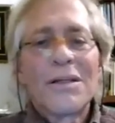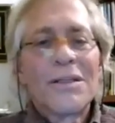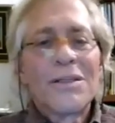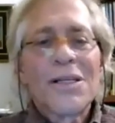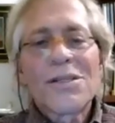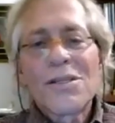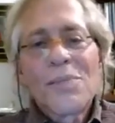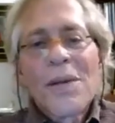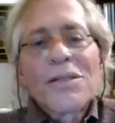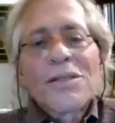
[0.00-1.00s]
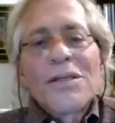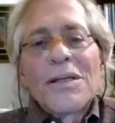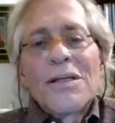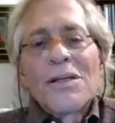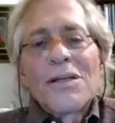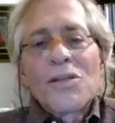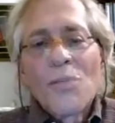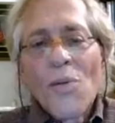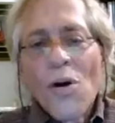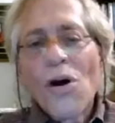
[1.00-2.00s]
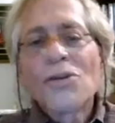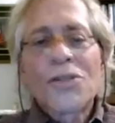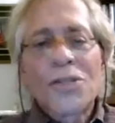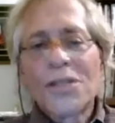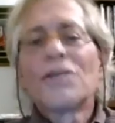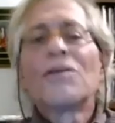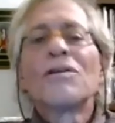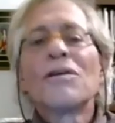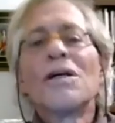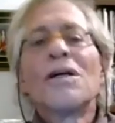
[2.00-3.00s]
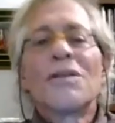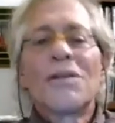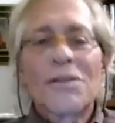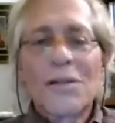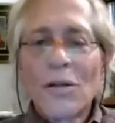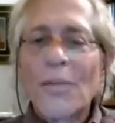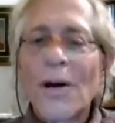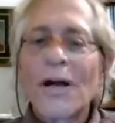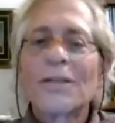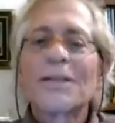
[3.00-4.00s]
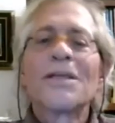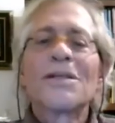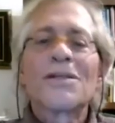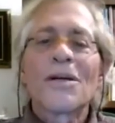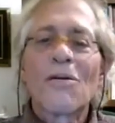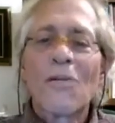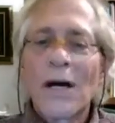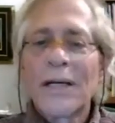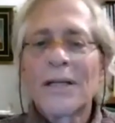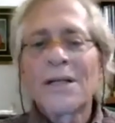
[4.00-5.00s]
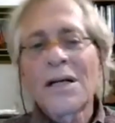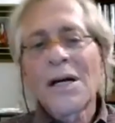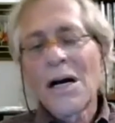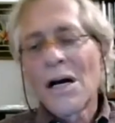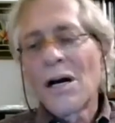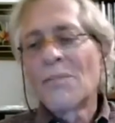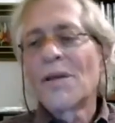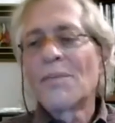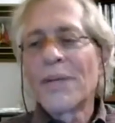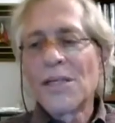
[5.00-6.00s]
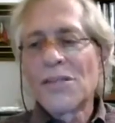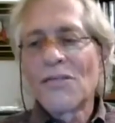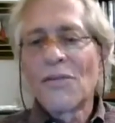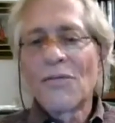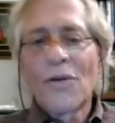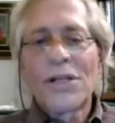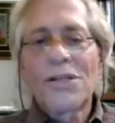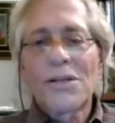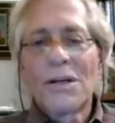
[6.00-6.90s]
just as mentioned, the small, still, the still part is the quiet, the calm, the peaceful voice.